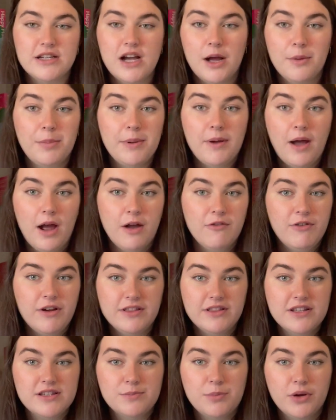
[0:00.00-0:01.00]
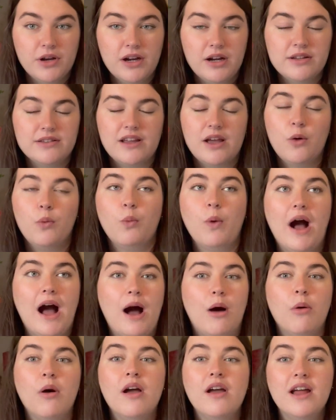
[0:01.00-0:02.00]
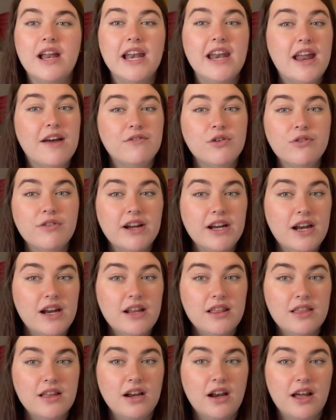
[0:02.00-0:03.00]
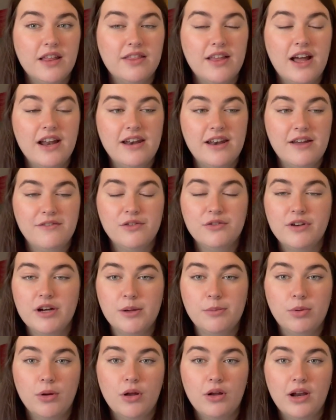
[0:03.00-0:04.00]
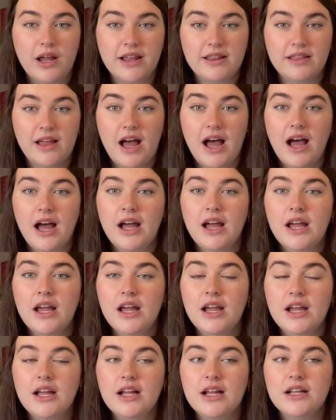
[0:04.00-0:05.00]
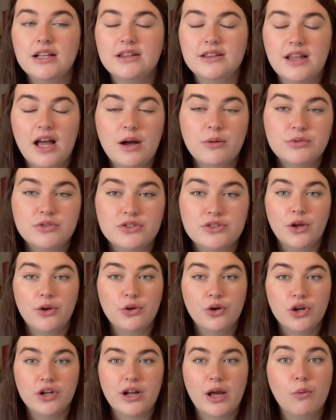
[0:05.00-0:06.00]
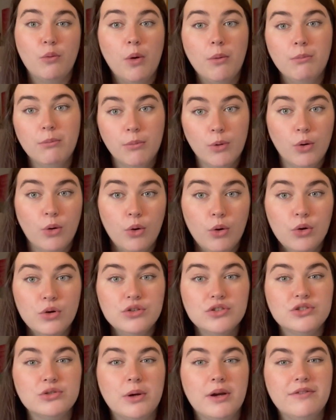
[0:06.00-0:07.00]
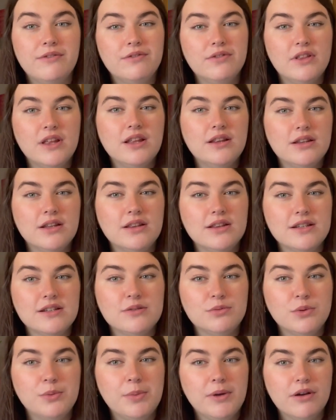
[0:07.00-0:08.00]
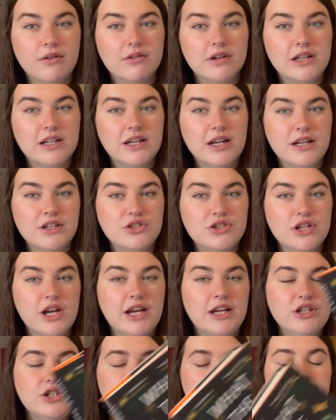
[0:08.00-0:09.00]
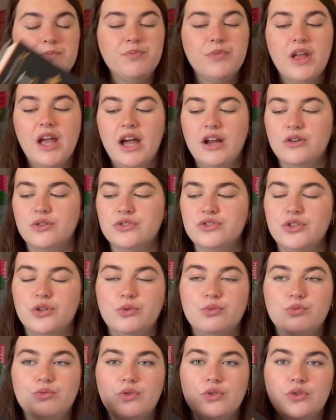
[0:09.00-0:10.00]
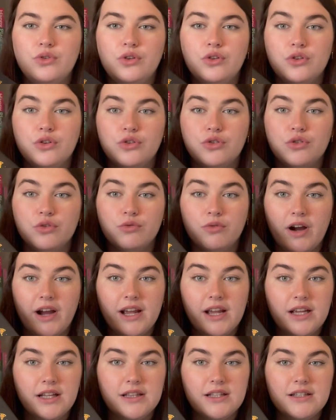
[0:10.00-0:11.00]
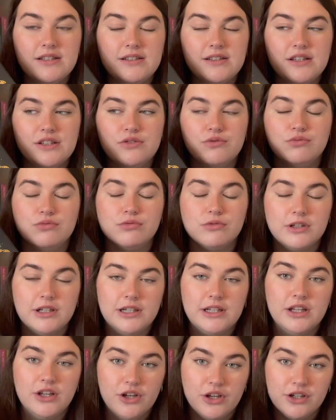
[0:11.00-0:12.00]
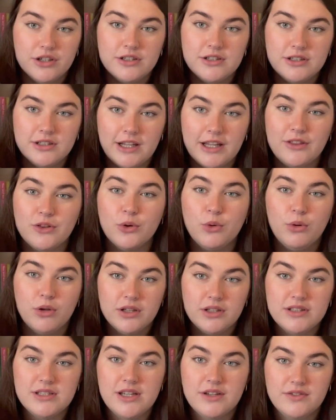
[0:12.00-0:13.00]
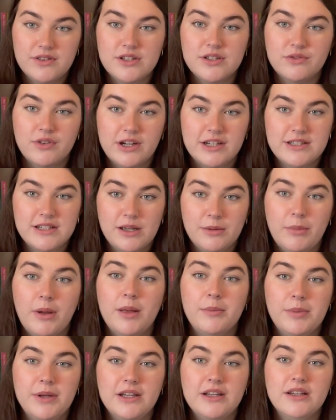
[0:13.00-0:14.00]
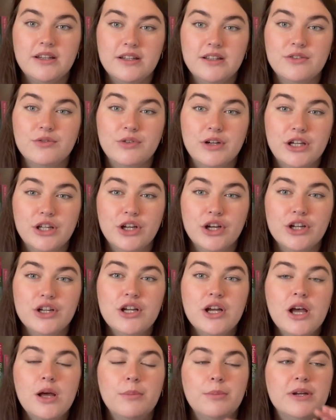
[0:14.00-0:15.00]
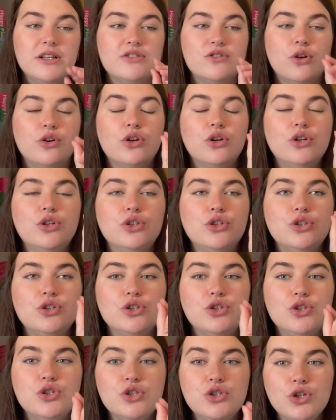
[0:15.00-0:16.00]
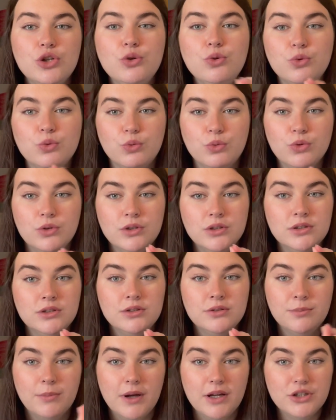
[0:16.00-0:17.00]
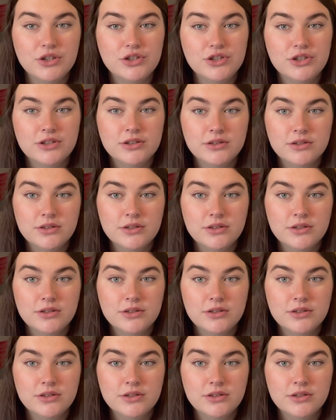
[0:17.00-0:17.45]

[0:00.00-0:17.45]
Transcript: I read this book and I was like, wow, never read anything like that, never read a plot like that. That was good, I want more. So I think that this would be a really nice change. And also the writing in this is really good. Like, the quality of this writing, in my opinion, is really good, but it's not too much.